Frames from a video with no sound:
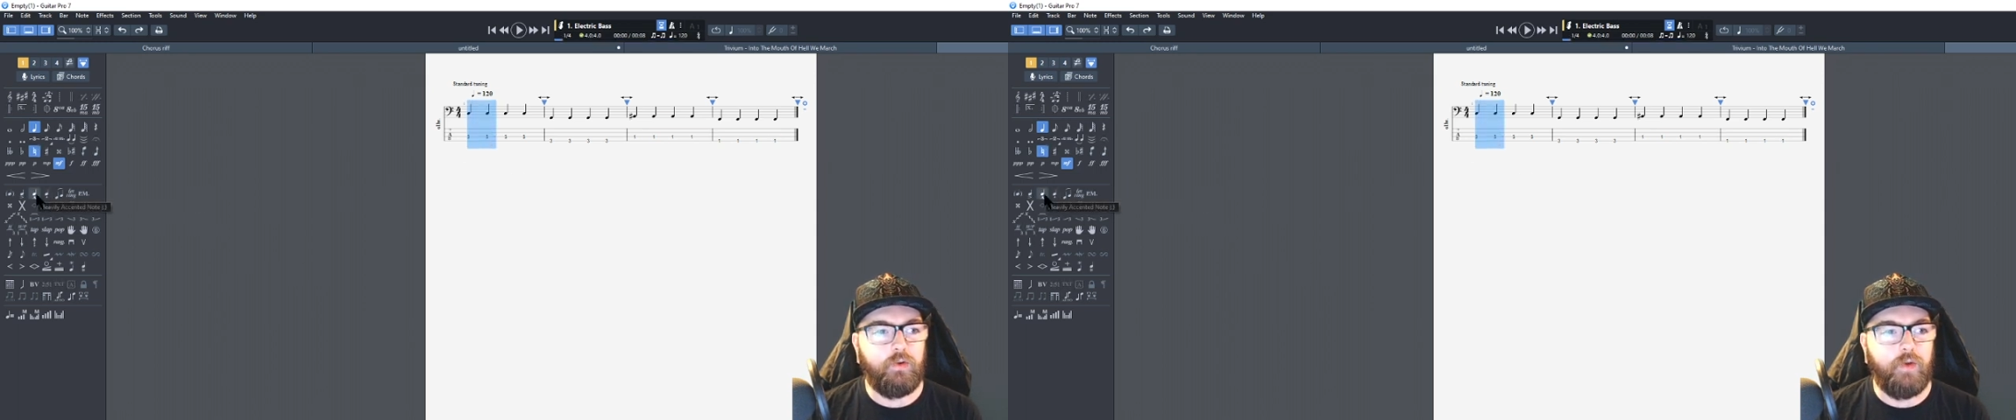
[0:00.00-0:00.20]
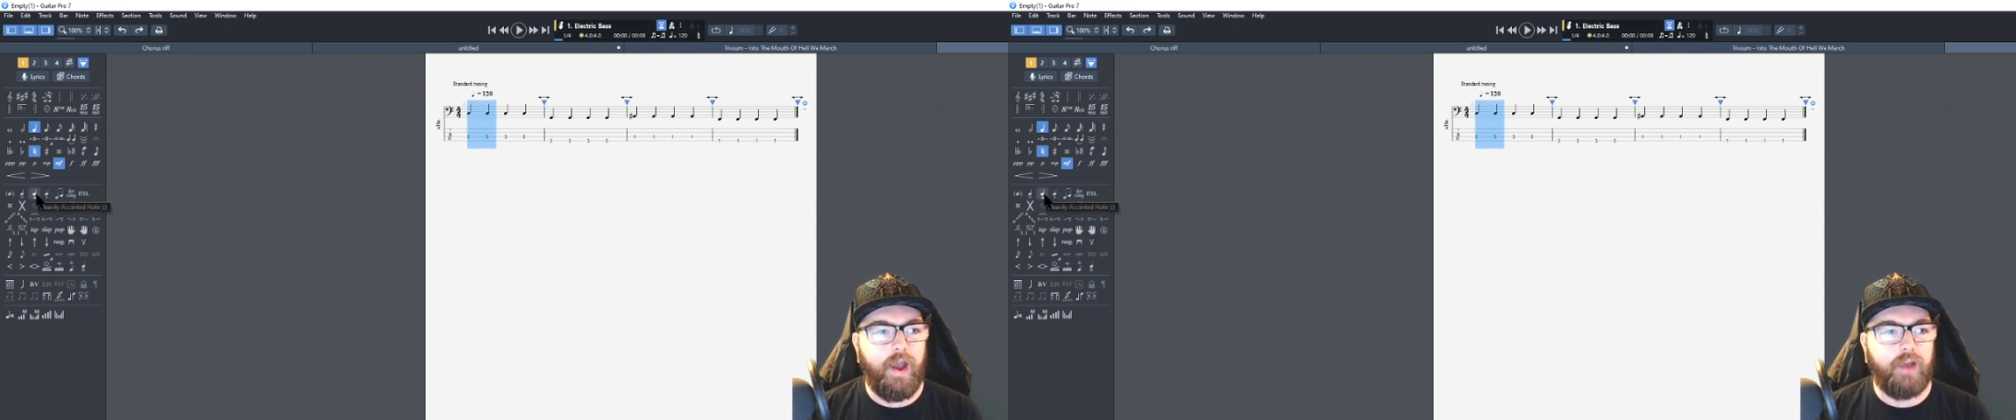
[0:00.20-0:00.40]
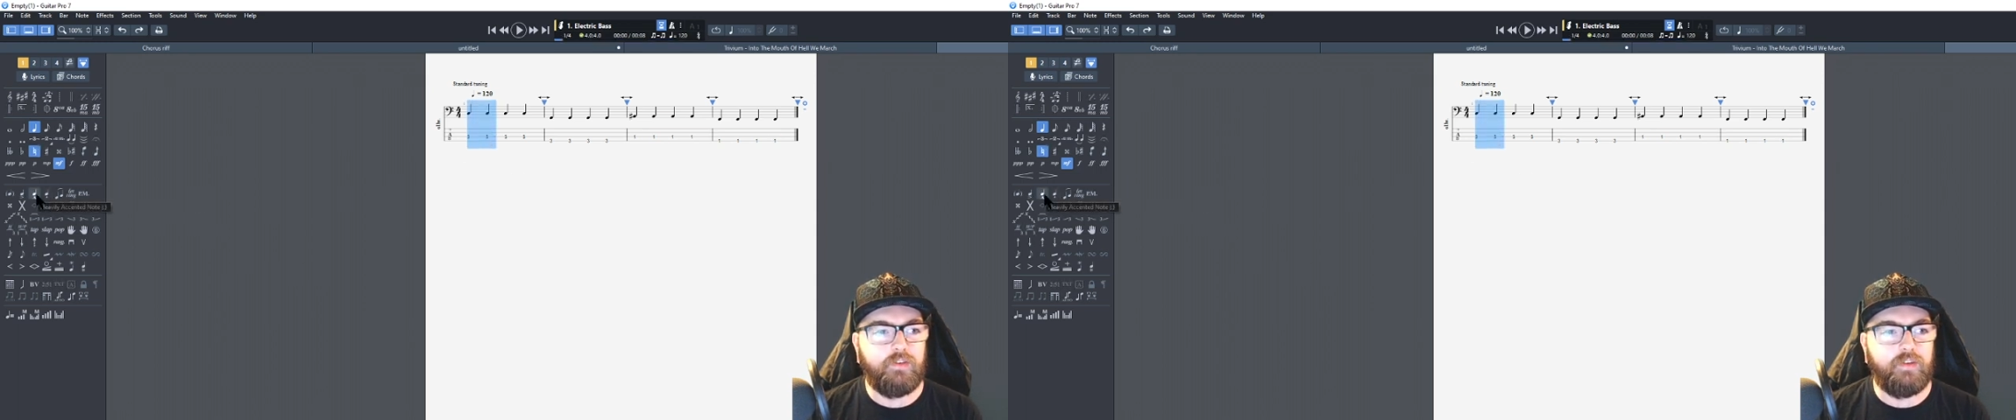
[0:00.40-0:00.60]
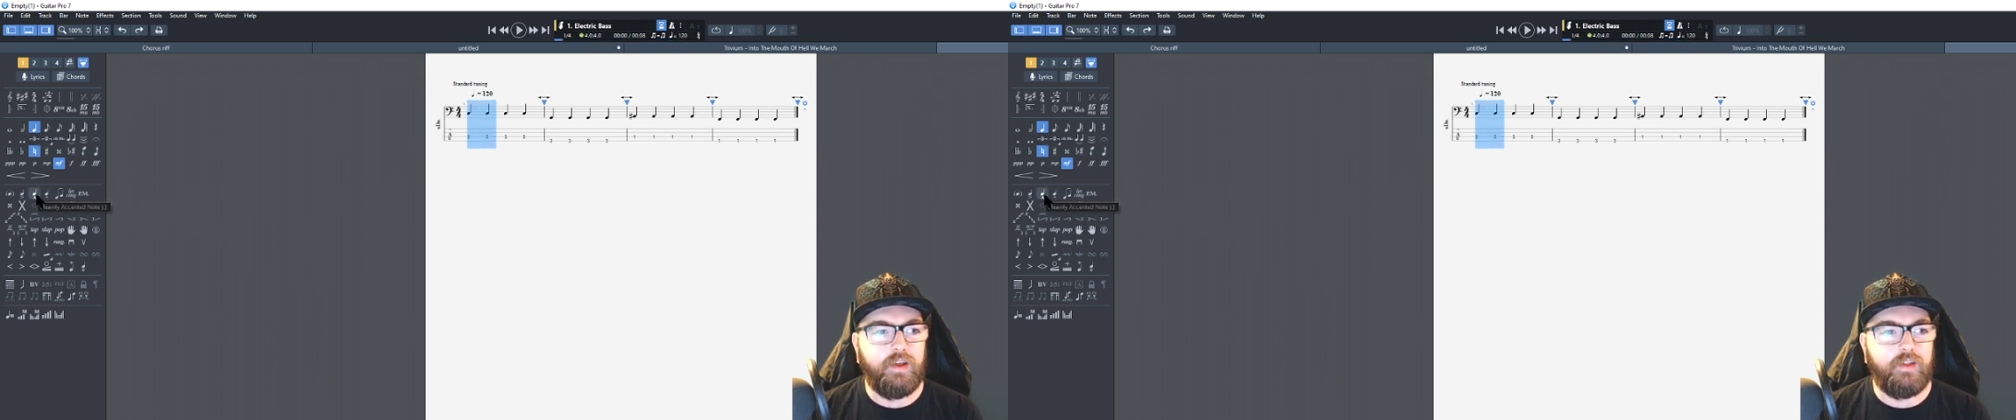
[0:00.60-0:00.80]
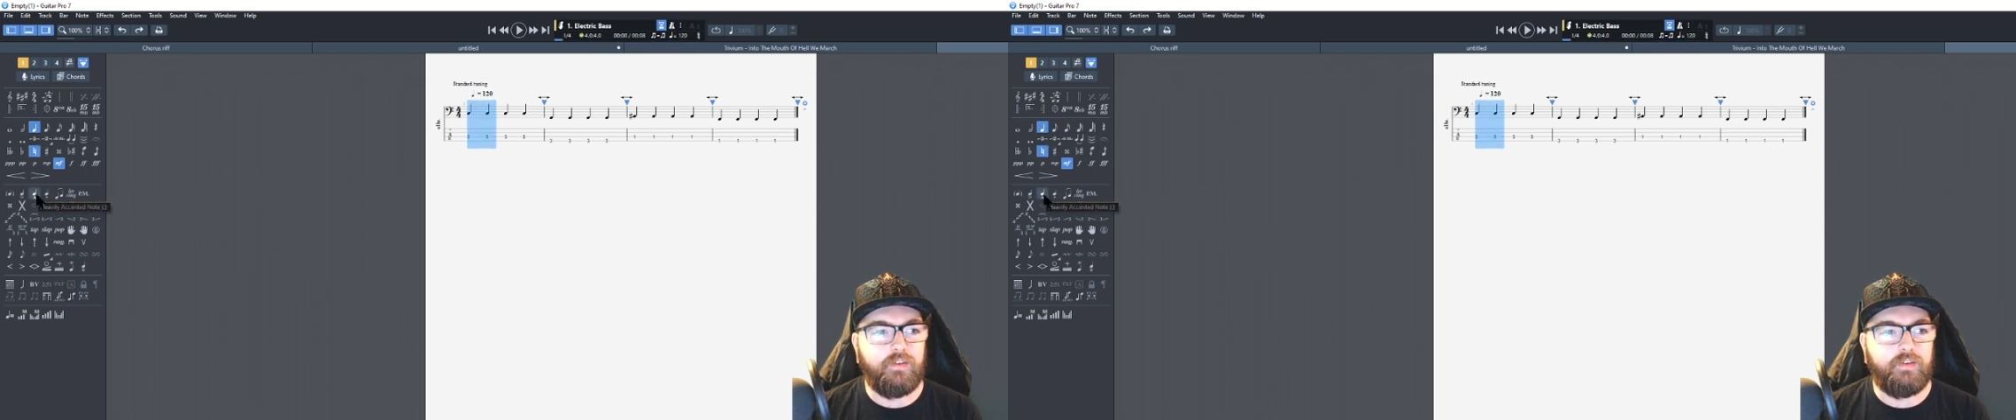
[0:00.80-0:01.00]
your
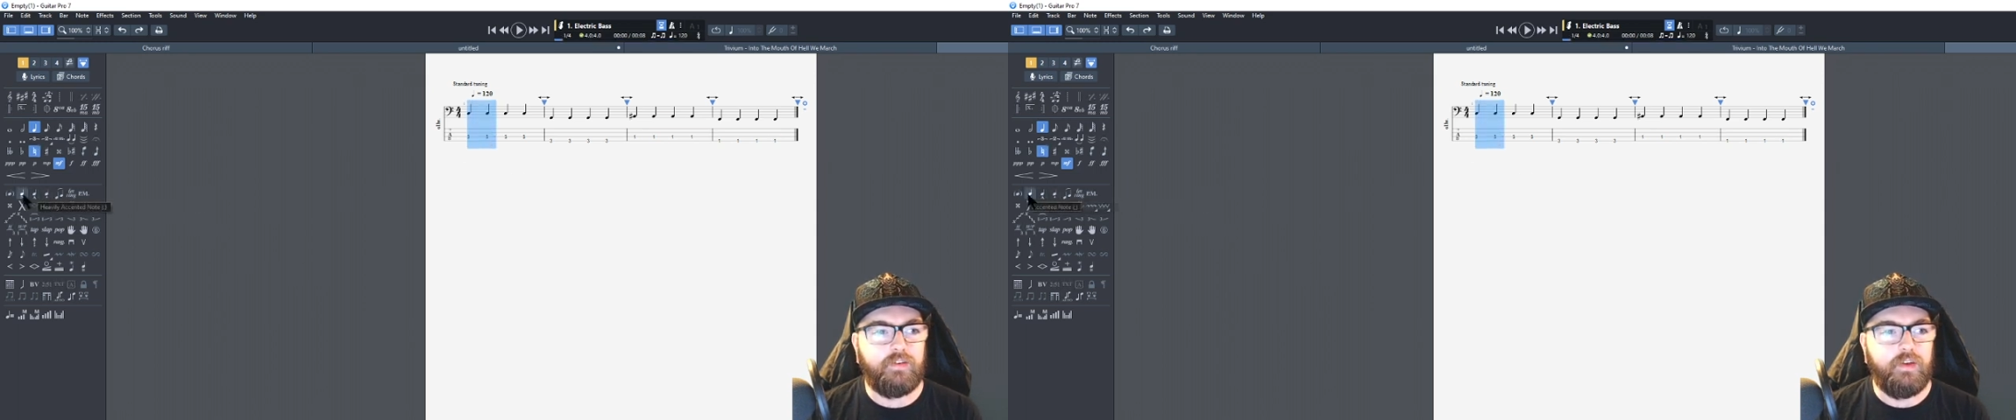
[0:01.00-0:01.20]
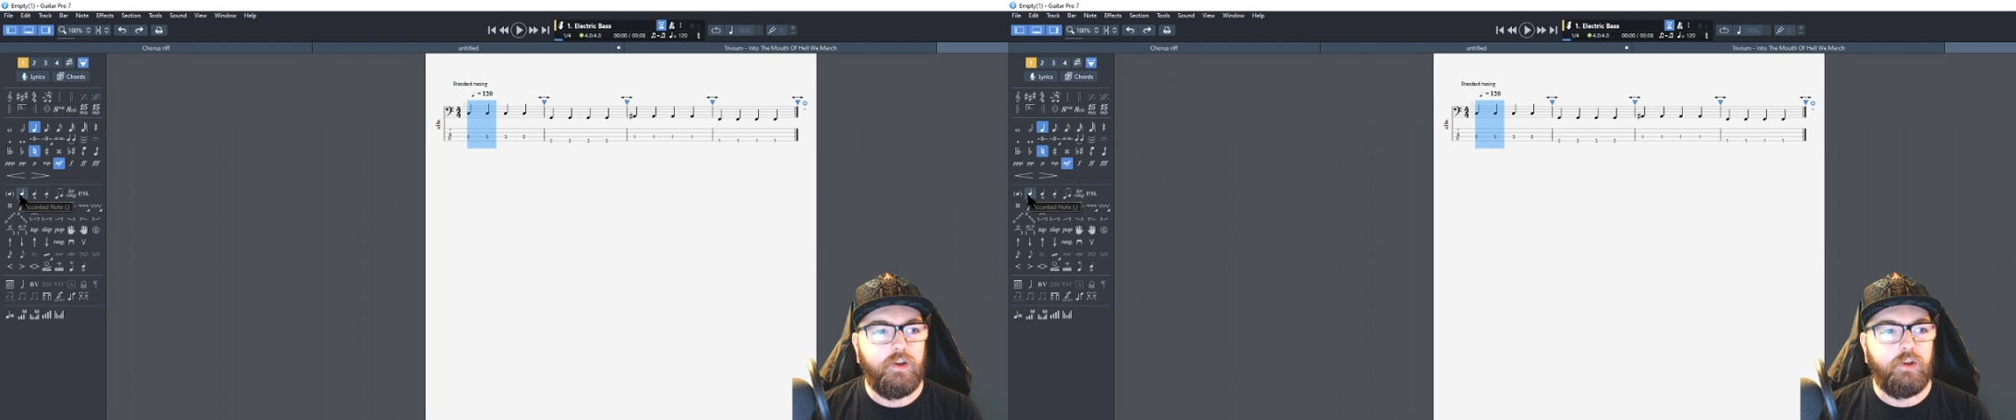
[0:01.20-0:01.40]
accents,